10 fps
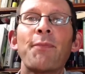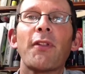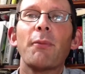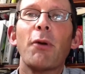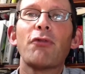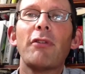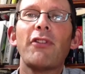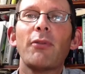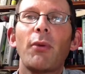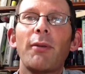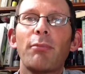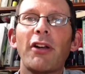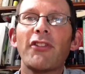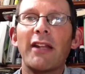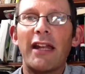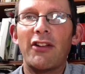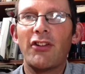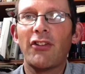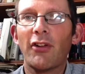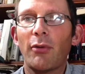The most recent one, Brixton
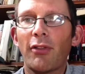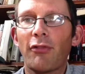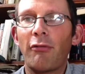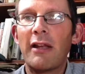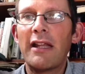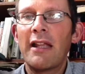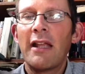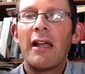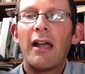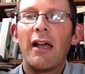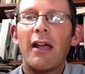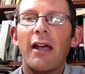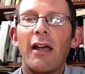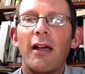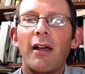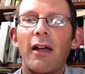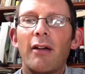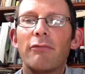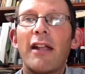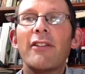Energy Solar 3,
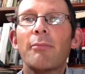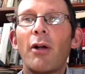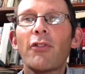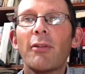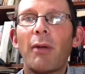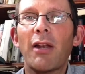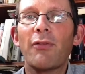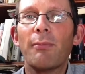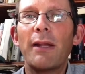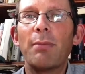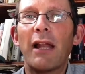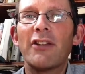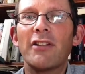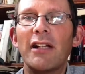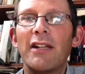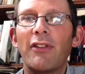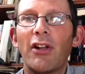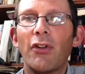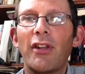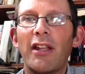raised most of the money from people actually living
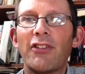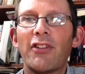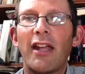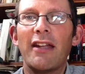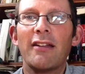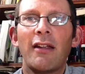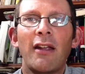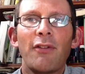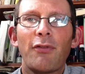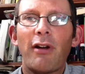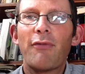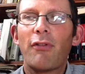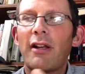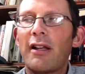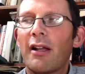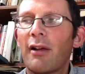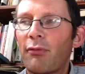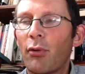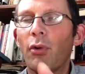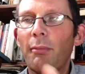on the estate. For
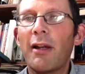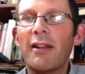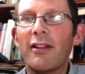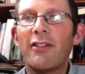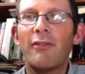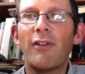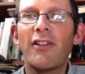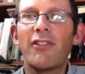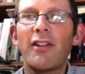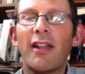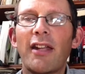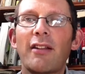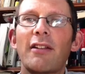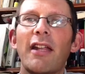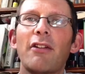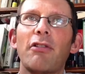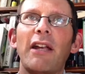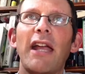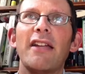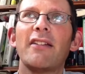all the money that's invested, they
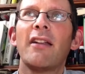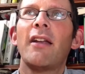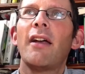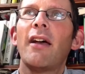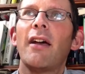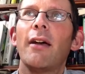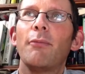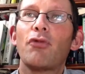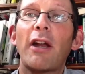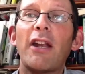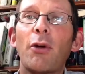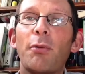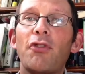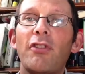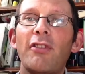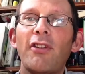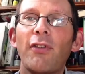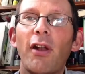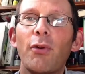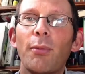create training opportunities
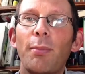for local